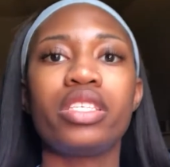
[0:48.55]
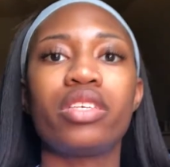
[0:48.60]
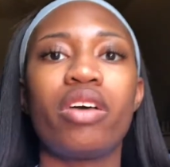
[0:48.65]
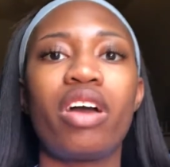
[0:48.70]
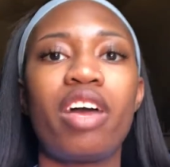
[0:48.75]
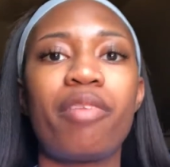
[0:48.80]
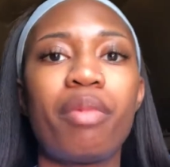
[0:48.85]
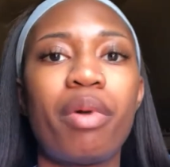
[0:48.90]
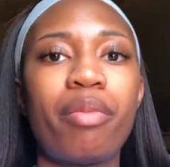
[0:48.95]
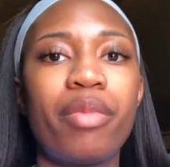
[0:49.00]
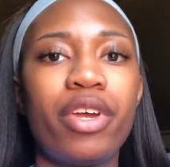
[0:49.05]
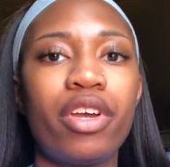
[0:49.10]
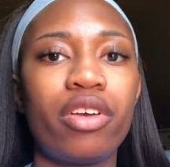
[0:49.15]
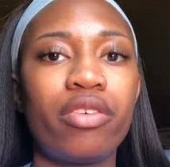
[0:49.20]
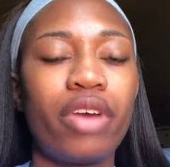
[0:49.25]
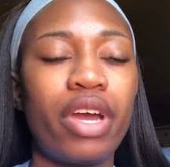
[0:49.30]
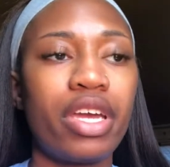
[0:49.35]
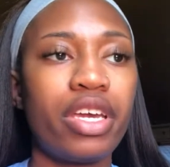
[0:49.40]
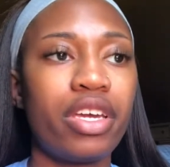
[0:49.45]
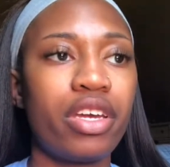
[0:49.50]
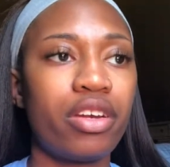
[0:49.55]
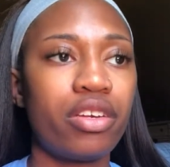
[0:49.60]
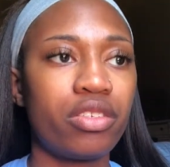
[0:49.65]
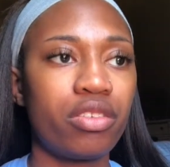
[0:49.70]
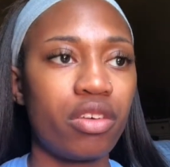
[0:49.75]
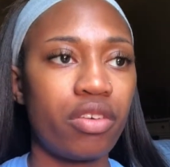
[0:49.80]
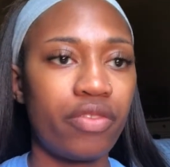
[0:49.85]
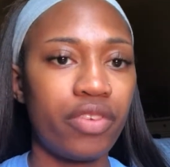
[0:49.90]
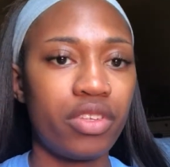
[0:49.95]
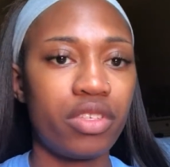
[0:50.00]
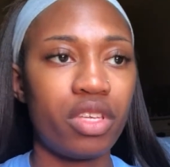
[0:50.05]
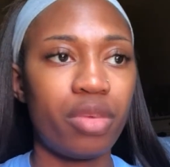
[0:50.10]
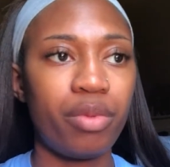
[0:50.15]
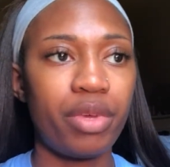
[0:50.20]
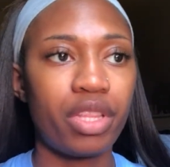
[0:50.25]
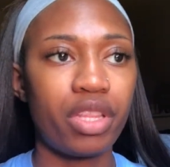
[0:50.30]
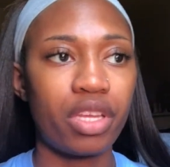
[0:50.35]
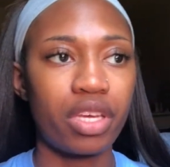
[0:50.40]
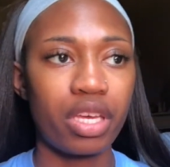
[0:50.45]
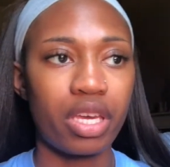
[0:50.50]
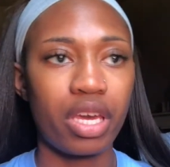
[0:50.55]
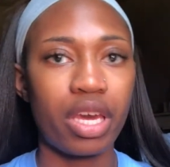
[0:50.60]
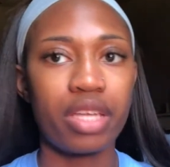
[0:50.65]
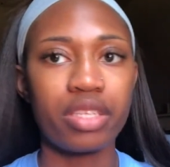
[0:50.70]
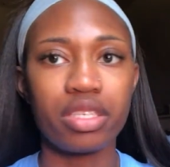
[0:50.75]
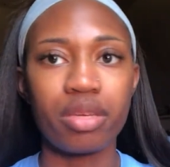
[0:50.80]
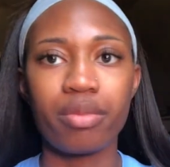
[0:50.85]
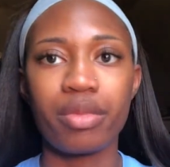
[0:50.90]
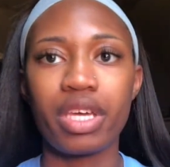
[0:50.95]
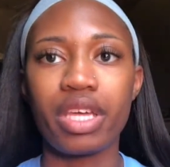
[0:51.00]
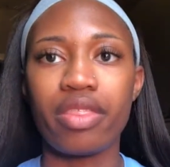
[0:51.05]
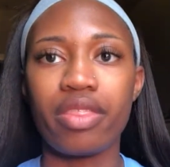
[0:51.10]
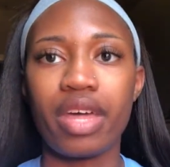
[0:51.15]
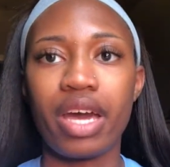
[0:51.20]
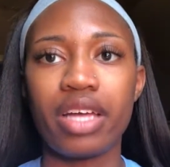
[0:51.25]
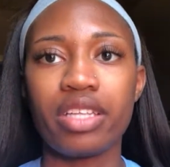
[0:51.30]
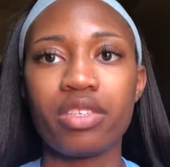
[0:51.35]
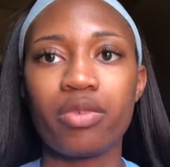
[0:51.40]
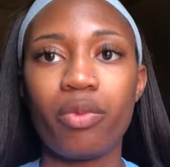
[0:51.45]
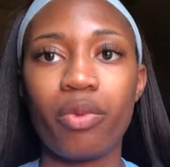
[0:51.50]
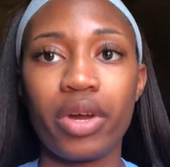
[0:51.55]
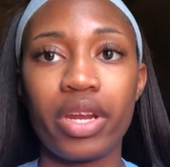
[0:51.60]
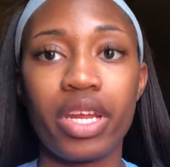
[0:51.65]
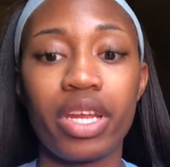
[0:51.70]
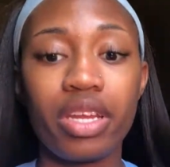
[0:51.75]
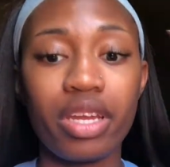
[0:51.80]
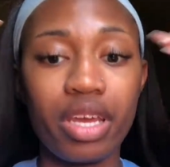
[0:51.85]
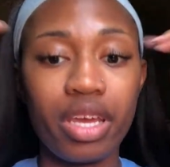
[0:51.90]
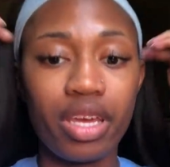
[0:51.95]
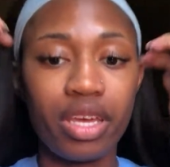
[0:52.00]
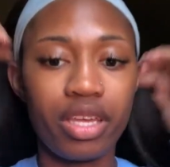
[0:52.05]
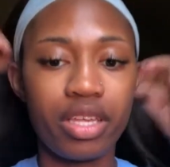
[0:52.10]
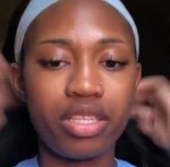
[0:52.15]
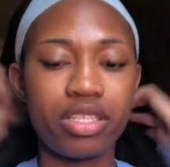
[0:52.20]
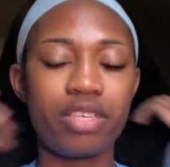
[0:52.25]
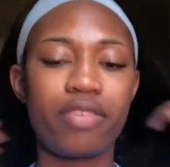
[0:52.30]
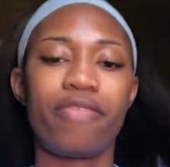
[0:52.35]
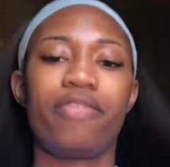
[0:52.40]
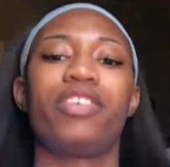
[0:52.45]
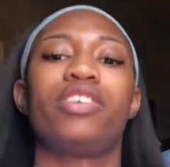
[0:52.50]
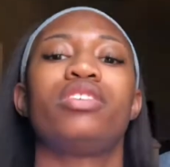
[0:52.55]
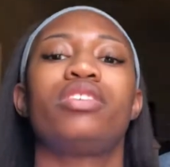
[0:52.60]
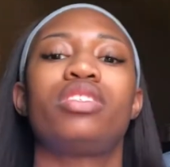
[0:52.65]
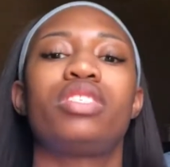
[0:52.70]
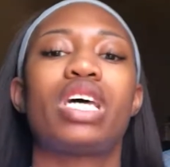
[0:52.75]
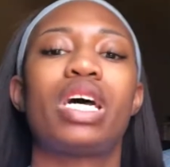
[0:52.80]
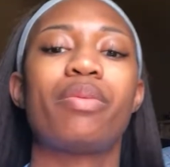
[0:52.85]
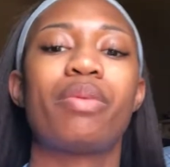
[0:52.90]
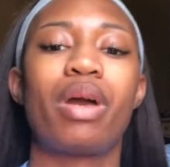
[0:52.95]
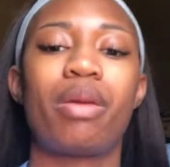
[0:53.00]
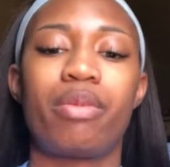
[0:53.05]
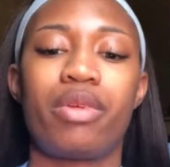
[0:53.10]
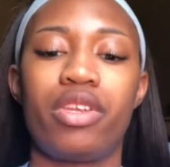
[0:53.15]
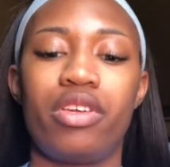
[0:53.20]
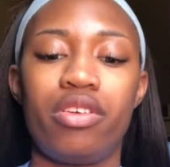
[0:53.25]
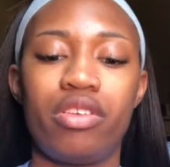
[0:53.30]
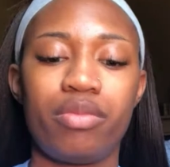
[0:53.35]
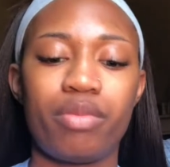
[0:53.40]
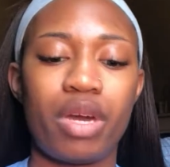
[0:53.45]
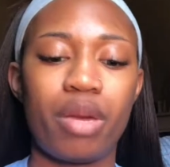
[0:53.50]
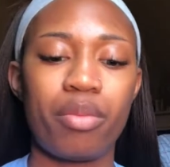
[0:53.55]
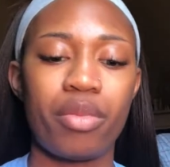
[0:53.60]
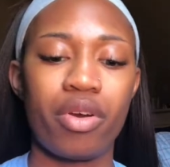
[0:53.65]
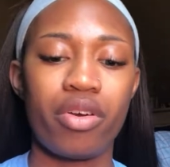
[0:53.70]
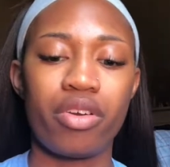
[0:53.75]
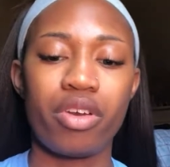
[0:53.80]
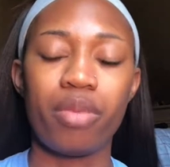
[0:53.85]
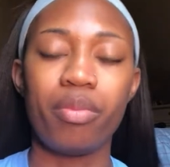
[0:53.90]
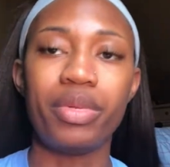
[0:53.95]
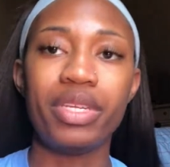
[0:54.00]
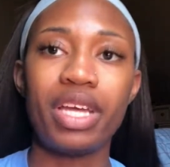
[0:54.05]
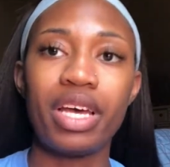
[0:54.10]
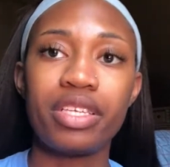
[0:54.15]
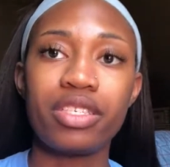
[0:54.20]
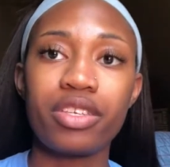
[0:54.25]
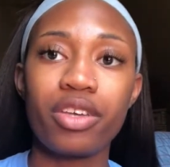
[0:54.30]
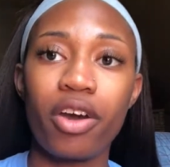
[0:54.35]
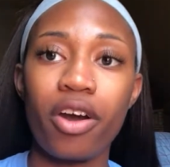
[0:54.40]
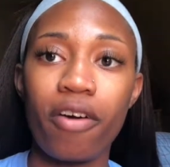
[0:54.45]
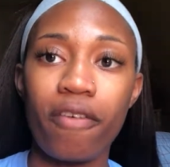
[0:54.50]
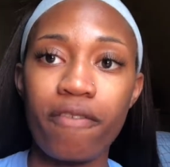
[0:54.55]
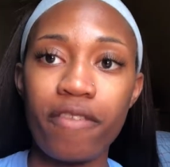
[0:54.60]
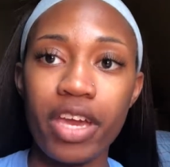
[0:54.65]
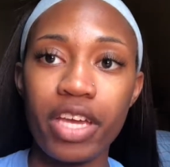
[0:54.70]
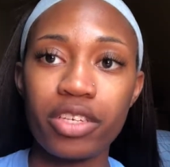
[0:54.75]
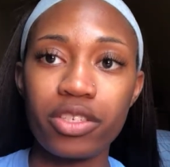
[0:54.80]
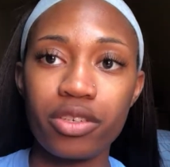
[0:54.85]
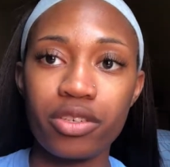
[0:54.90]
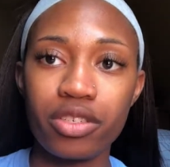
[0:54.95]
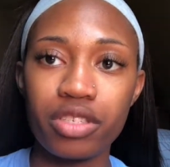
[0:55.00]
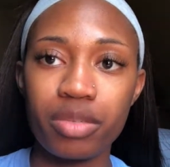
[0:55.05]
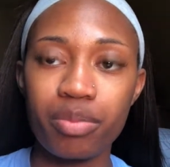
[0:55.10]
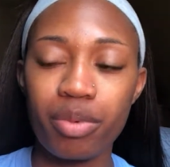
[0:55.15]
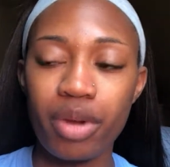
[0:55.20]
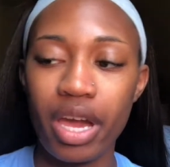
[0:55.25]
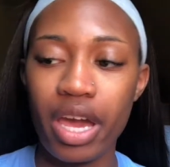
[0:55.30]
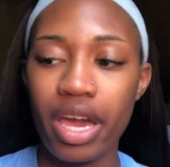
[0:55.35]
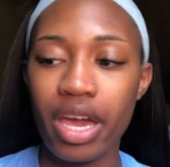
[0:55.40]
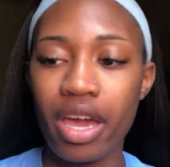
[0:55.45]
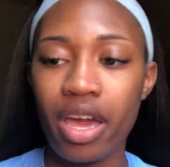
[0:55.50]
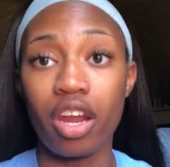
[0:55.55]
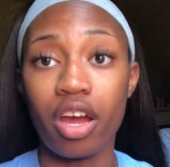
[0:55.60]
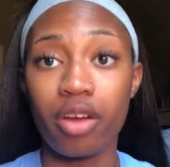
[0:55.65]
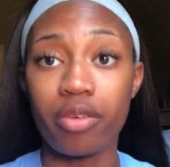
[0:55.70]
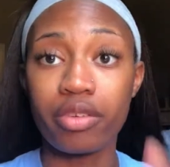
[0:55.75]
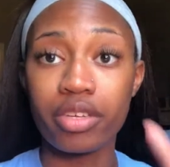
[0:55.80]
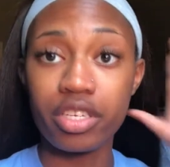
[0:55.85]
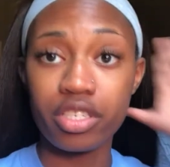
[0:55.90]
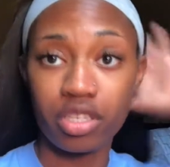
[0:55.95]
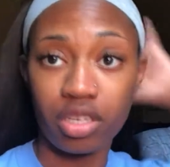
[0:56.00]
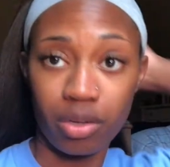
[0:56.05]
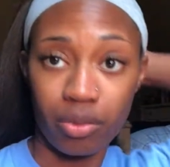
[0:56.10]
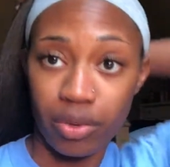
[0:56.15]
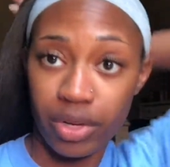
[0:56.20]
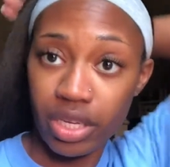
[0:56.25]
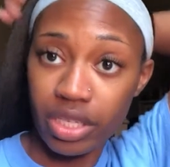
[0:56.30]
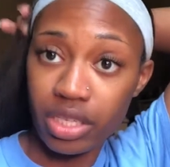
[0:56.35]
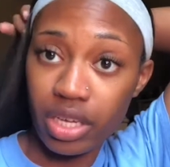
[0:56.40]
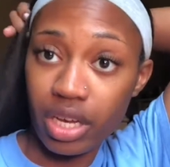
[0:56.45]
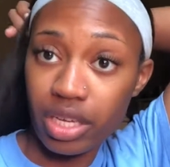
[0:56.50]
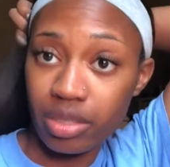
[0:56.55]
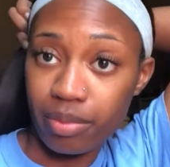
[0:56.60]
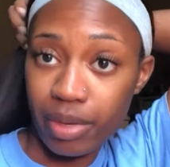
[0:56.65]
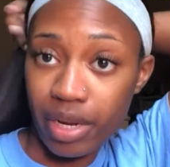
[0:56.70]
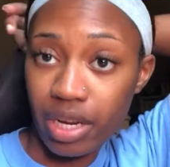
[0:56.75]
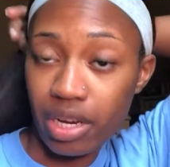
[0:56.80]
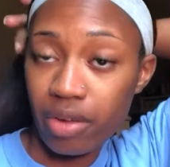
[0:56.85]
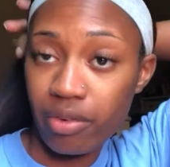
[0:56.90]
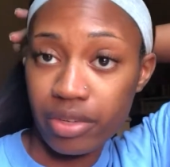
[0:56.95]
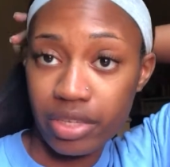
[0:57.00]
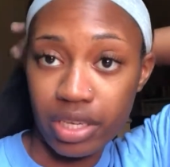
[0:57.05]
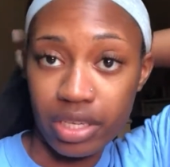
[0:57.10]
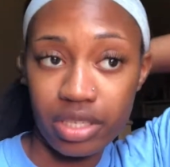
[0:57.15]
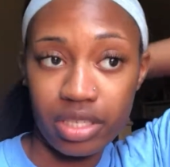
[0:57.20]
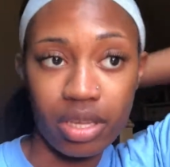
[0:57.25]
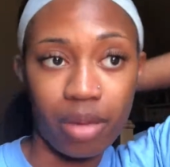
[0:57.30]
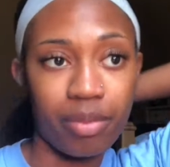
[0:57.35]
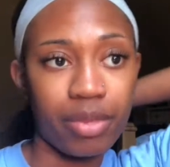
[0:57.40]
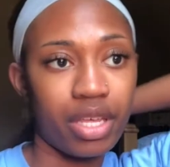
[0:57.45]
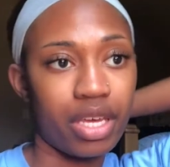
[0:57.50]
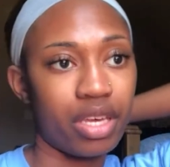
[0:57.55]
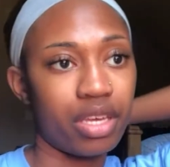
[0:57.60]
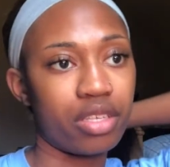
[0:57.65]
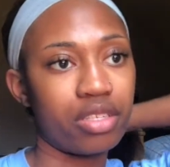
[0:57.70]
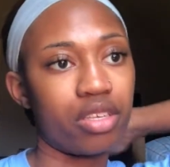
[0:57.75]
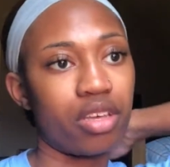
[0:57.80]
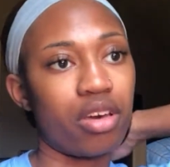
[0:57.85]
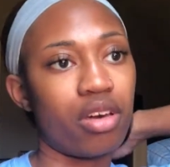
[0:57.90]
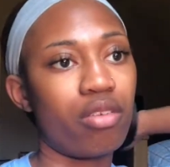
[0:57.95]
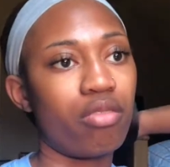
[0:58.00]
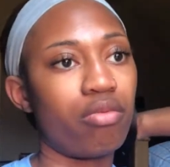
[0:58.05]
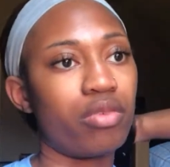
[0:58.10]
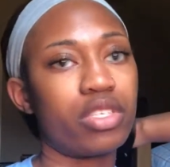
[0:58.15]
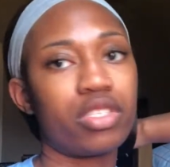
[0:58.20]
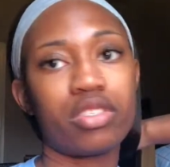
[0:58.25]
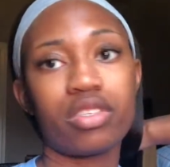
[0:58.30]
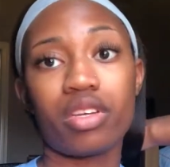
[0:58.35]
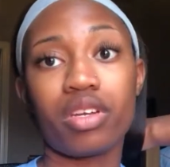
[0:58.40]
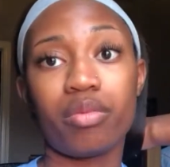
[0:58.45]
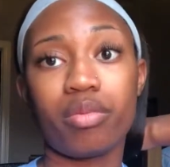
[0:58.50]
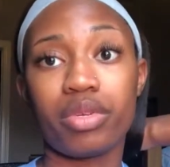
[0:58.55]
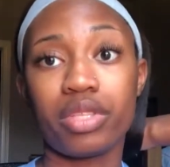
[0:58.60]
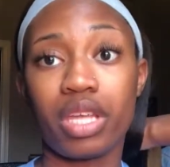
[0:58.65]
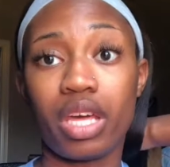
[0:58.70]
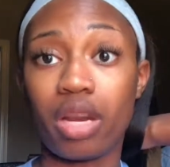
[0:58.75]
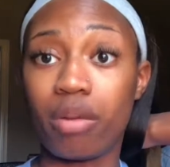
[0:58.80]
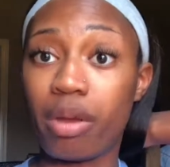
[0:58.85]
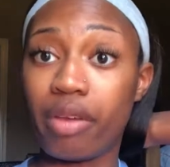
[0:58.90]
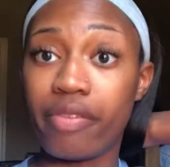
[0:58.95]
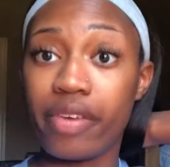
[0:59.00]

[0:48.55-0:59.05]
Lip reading: so I have my mirror right here, so if you see me looking at something, that's what it is. First step, I'm going to use my Mario Badescu facial spray. Not really sure what it does, but I know it does something, so we're just going to put that on my